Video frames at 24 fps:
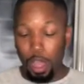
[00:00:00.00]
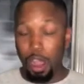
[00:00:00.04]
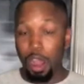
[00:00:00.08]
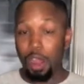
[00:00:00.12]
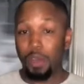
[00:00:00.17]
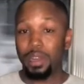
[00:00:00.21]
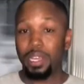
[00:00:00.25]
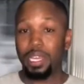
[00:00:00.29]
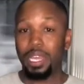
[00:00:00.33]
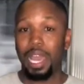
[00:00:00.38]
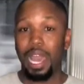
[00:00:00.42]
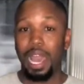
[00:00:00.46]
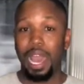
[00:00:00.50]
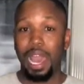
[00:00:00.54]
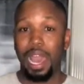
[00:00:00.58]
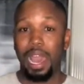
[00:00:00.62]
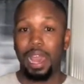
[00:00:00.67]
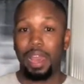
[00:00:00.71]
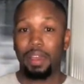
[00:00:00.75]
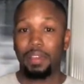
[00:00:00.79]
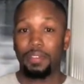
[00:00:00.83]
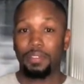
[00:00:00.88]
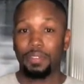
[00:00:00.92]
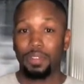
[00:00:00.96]
I already
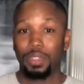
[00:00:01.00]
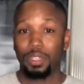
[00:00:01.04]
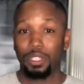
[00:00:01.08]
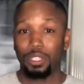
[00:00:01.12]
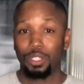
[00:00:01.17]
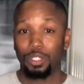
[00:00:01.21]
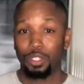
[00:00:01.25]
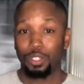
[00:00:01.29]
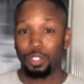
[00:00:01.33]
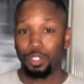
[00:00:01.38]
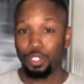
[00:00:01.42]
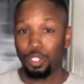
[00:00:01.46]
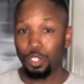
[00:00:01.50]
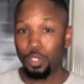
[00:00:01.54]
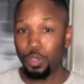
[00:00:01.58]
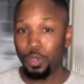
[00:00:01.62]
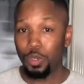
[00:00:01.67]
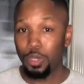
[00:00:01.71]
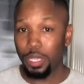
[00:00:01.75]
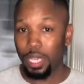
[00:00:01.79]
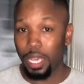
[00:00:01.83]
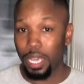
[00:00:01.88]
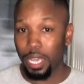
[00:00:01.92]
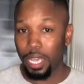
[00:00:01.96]
have
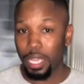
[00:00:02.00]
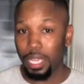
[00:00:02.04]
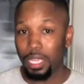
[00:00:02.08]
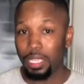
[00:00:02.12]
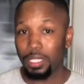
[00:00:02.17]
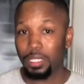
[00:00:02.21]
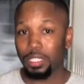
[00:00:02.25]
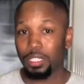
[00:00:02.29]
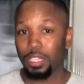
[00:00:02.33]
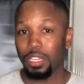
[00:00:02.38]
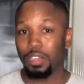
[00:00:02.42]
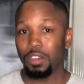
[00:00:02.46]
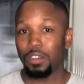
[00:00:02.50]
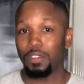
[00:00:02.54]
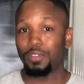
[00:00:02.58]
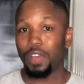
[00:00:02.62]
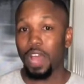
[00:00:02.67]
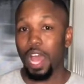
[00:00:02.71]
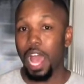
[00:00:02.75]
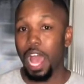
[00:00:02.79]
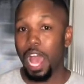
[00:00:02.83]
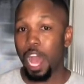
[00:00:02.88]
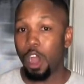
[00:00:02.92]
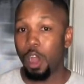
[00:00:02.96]
2 cans of
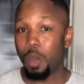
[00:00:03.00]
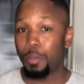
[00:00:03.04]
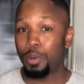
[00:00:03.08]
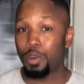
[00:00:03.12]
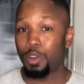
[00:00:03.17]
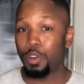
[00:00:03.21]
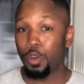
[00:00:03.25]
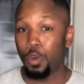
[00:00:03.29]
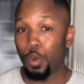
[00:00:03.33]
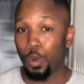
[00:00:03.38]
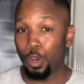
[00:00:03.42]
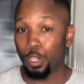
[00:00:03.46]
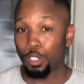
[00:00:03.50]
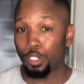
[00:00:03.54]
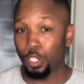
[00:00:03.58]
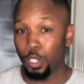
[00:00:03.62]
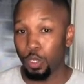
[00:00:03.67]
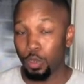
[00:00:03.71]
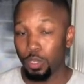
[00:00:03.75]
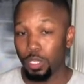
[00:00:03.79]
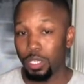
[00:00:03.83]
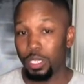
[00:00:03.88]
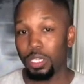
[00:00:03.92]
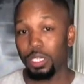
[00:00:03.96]
albacore
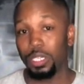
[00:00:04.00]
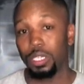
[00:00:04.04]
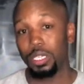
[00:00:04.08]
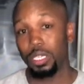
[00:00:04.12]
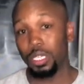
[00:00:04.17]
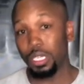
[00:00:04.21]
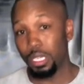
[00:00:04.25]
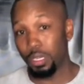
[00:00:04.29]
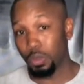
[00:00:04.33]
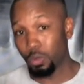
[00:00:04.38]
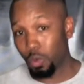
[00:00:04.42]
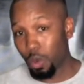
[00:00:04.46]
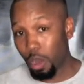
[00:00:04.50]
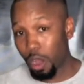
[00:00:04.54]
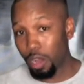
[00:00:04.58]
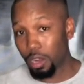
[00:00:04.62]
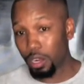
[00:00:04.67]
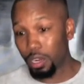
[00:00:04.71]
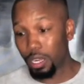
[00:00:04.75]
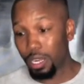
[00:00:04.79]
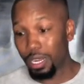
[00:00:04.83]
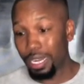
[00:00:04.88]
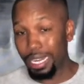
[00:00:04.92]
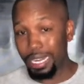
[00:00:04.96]
tuna. In
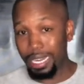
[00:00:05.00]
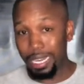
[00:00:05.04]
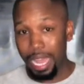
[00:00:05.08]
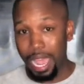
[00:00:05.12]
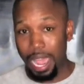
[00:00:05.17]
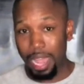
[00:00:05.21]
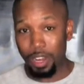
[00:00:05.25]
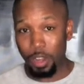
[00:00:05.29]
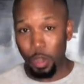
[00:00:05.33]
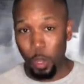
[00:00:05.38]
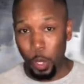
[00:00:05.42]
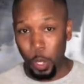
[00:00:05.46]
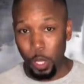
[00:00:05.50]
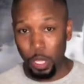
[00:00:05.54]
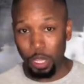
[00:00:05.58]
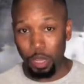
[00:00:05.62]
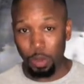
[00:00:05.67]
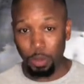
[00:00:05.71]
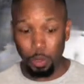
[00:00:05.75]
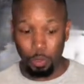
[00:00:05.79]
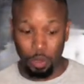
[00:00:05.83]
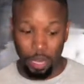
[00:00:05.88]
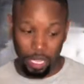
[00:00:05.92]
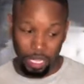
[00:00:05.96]
water, not oil.
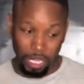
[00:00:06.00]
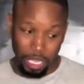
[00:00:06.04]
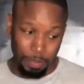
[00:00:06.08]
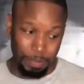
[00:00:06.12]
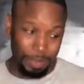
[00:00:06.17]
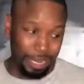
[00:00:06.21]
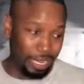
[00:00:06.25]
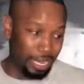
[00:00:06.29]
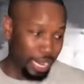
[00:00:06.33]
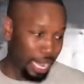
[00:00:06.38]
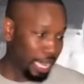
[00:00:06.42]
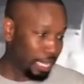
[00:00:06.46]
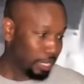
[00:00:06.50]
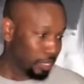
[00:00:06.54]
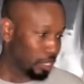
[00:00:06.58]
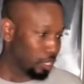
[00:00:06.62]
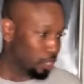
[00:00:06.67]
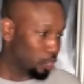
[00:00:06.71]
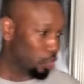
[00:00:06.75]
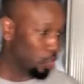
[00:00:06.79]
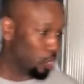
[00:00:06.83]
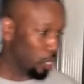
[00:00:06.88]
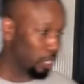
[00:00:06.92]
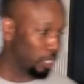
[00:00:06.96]
We want to keep it nice
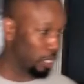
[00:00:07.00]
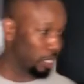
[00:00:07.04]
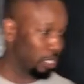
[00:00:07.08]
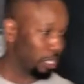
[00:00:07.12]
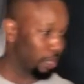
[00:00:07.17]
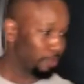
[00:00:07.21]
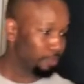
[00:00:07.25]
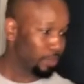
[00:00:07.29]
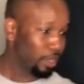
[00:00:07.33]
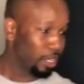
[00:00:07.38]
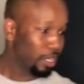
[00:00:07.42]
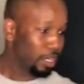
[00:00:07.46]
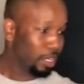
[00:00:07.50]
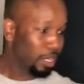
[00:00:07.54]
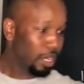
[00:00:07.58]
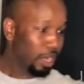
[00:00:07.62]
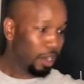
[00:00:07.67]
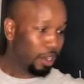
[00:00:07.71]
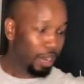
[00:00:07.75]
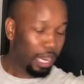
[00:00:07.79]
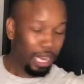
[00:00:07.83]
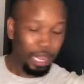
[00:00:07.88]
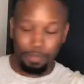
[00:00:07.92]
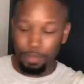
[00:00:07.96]
and chunky.
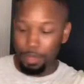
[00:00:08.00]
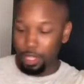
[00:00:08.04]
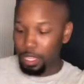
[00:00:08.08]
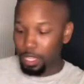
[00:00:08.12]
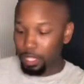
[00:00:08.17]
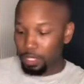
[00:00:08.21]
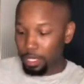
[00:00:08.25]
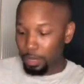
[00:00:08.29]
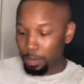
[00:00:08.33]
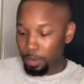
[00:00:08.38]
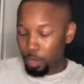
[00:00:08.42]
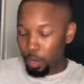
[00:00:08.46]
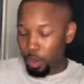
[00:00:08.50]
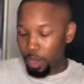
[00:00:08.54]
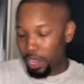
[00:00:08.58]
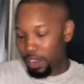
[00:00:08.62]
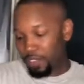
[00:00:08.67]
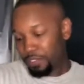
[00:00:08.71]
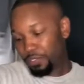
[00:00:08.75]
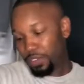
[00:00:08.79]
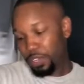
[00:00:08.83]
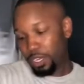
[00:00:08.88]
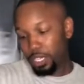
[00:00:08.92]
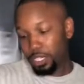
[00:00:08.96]
All right, let me go ahead
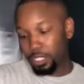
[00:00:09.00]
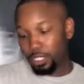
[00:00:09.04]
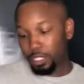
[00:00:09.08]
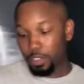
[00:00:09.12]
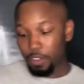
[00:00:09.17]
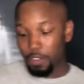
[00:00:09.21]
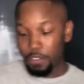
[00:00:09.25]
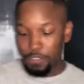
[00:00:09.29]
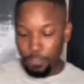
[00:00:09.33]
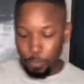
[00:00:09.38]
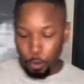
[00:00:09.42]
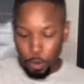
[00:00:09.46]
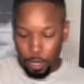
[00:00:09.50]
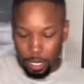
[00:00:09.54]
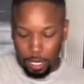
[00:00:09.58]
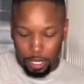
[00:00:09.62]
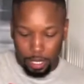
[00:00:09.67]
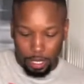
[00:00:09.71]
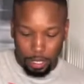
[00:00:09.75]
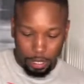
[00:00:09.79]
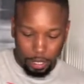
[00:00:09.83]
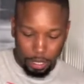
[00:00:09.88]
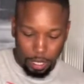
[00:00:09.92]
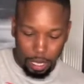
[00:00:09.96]
and finish forking
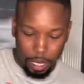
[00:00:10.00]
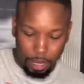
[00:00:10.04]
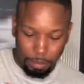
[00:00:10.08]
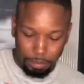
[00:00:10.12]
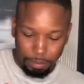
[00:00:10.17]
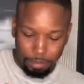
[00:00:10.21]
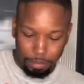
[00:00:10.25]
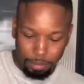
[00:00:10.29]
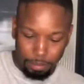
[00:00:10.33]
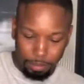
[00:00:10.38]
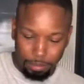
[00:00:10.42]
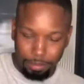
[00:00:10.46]
this up.